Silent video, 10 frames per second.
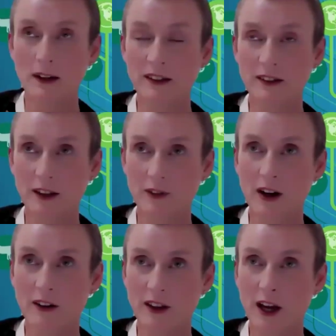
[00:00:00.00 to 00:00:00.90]
honest, as
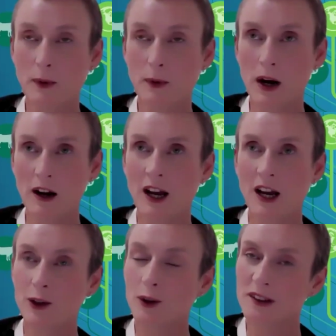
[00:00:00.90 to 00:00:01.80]
far as I'm aware,
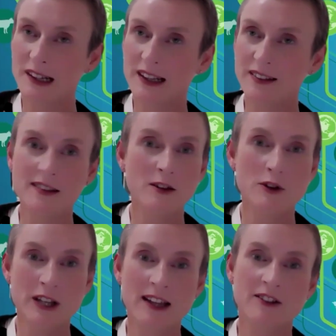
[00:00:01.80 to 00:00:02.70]
those lists do
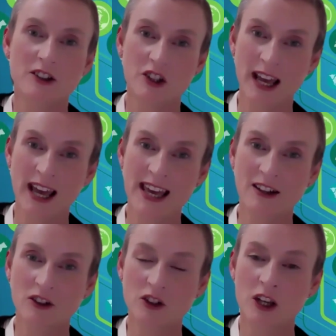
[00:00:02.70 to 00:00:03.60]
tend to
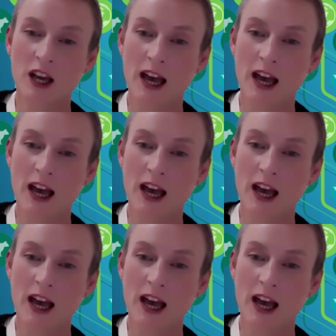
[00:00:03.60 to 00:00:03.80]
change